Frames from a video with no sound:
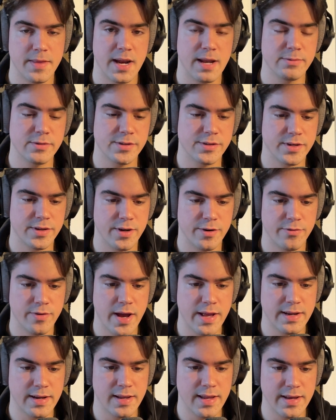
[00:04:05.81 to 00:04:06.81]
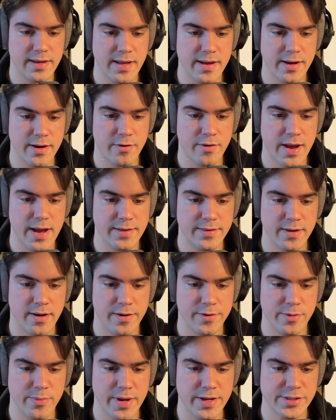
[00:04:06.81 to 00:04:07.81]
Then I'm just going to right click and create
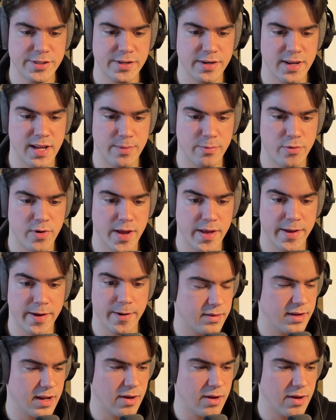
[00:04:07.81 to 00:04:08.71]
automation clip right here.